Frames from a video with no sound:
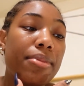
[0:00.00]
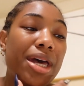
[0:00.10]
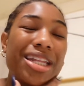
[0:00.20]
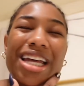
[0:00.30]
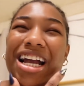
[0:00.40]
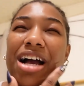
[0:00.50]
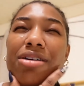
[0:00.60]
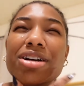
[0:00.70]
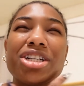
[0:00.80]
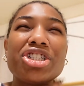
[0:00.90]
and like how
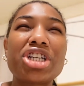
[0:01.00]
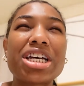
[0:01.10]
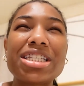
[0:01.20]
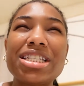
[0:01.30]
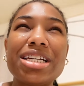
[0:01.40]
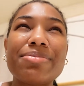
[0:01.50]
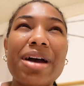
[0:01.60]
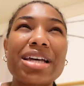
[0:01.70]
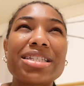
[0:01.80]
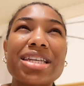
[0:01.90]
congested
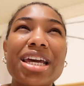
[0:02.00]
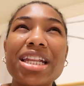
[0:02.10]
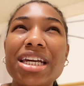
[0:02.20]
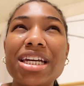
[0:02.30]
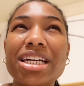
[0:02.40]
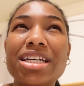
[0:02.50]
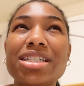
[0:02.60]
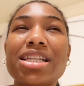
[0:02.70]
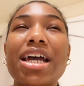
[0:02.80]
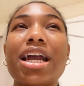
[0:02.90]
my skin
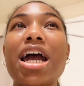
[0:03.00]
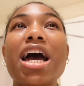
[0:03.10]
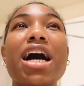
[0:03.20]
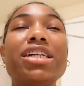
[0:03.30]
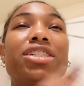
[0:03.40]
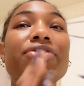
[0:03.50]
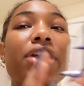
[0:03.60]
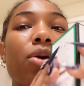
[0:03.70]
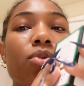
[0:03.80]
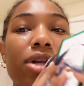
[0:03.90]
is. Like, I just feel
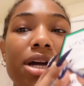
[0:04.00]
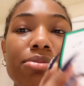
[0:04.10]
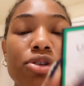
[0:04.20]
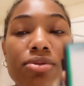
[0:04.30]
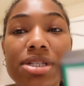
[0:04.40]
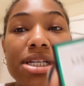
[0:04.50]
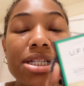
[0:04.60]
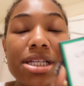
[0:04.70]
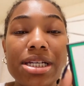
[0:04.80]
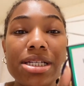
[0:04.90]
like when I'm using
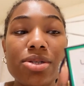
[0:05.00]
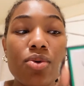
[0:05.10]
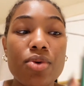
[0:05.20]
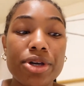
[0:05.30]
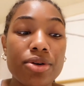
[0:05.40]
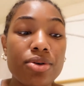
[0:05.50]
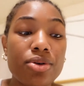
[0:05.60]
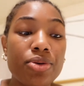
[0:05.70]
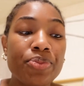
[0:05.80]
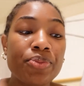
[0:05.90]
this oil